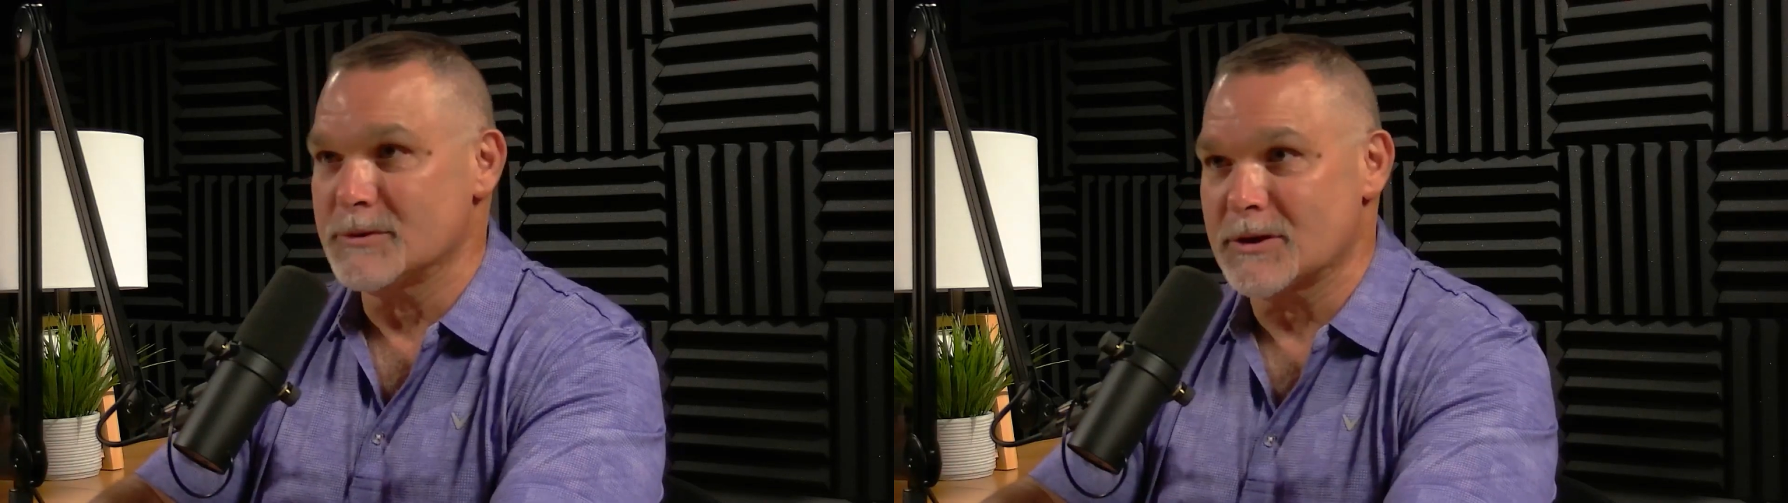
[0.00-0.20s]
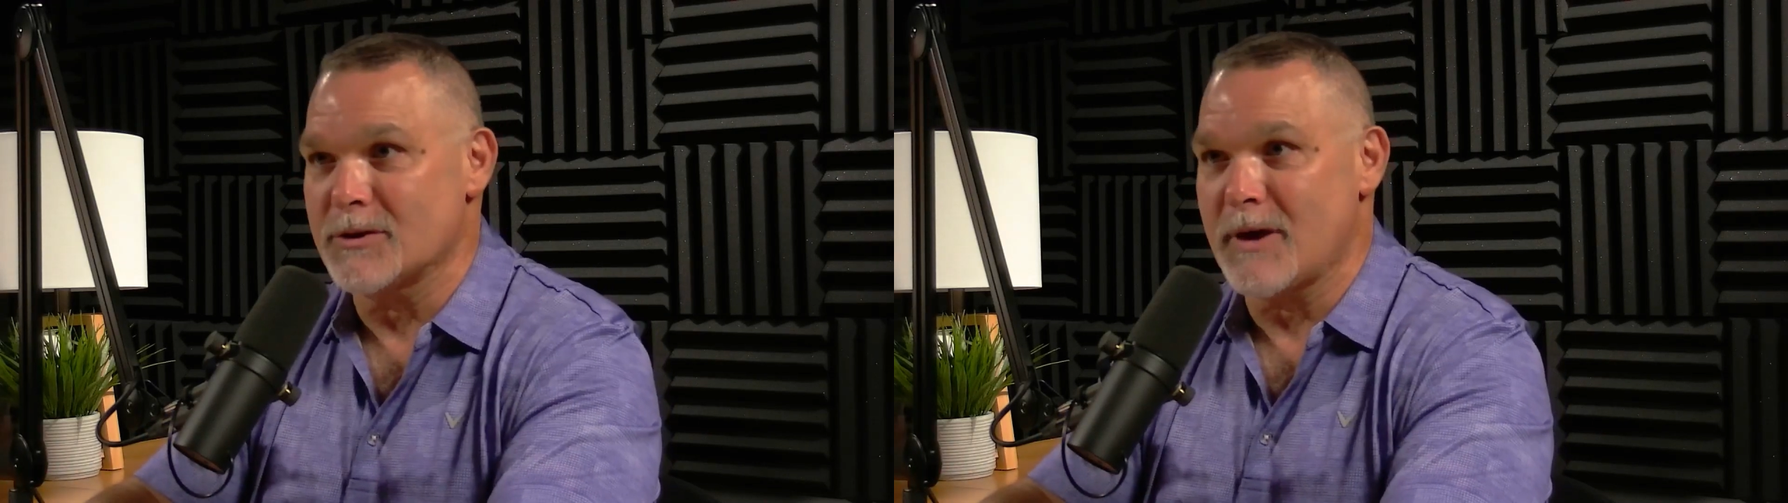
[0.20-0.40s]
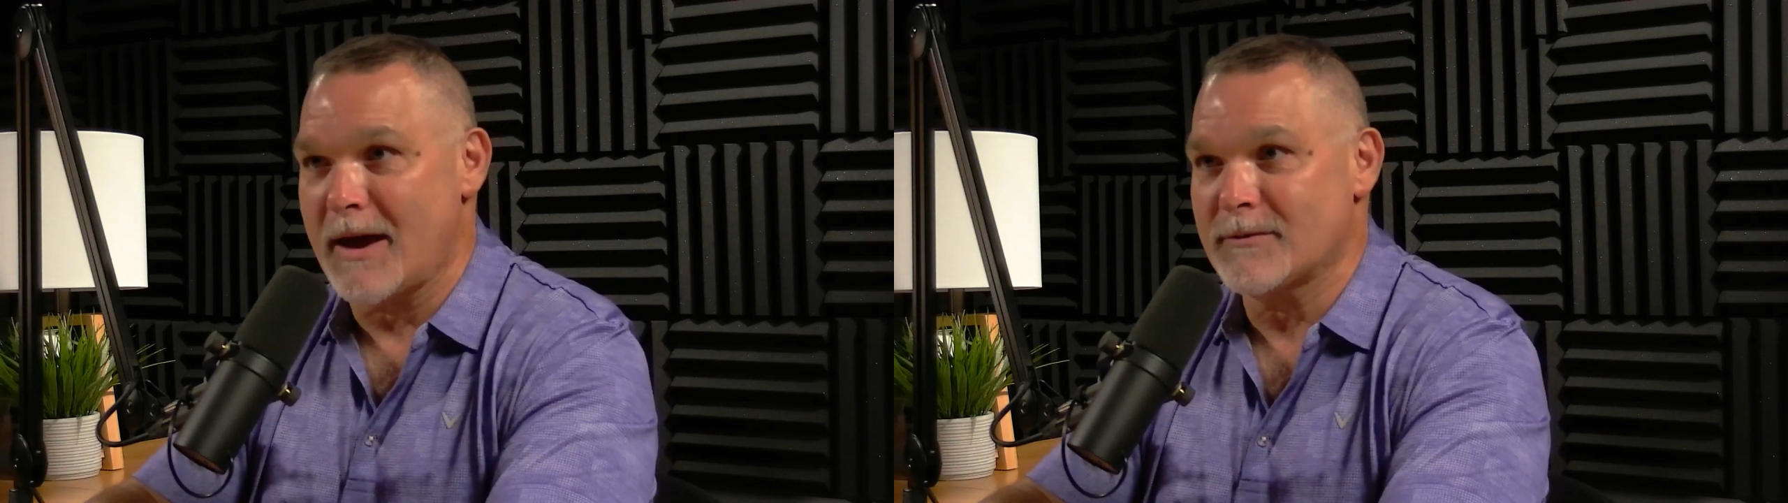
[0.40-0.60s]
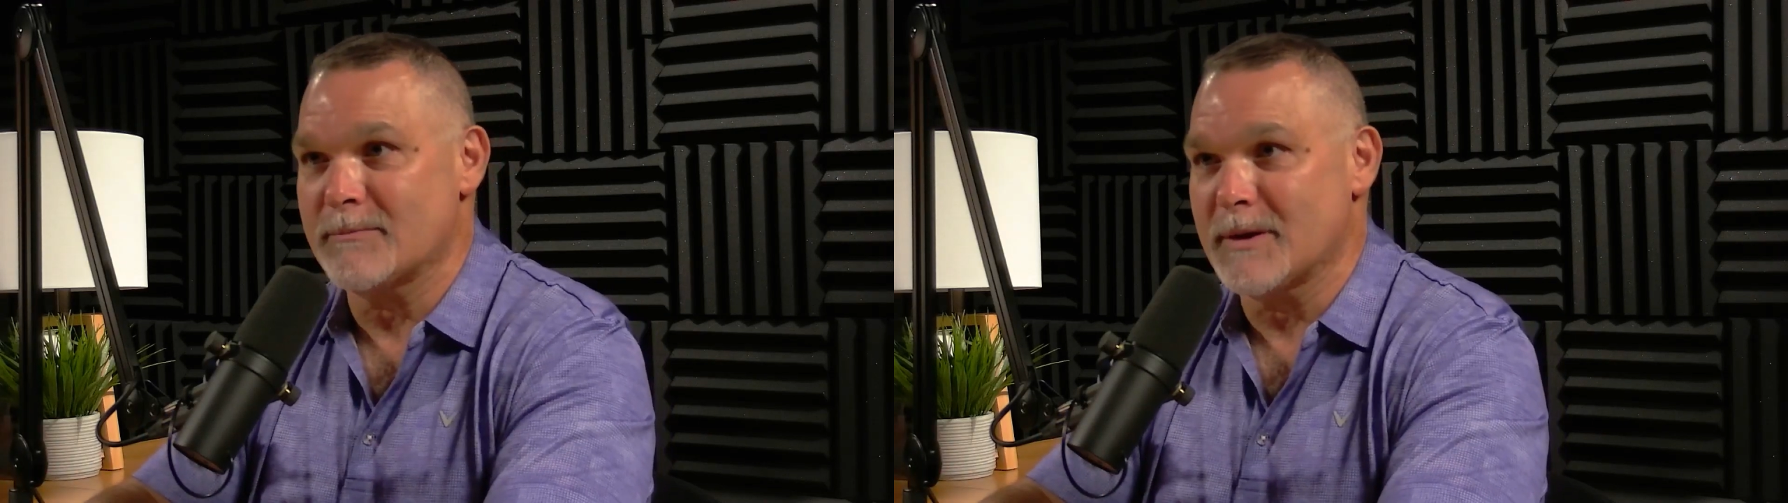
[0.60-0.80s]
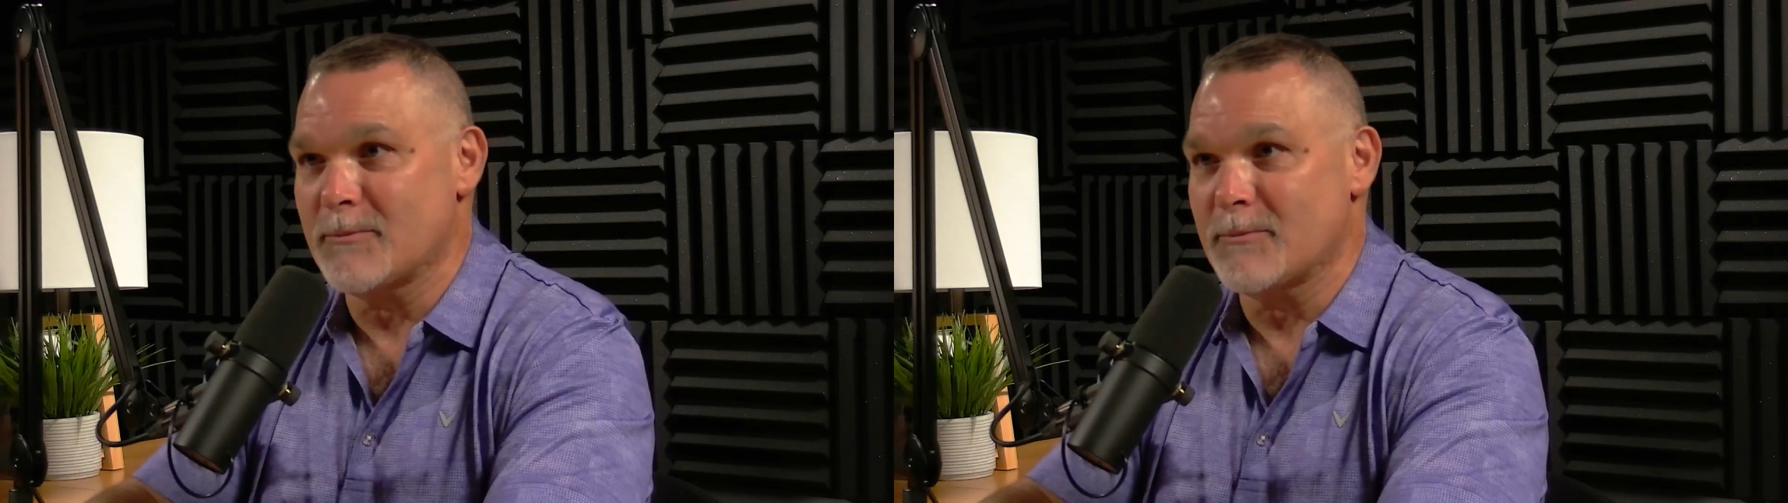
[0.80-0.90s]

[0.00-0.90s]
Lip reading: So you have to be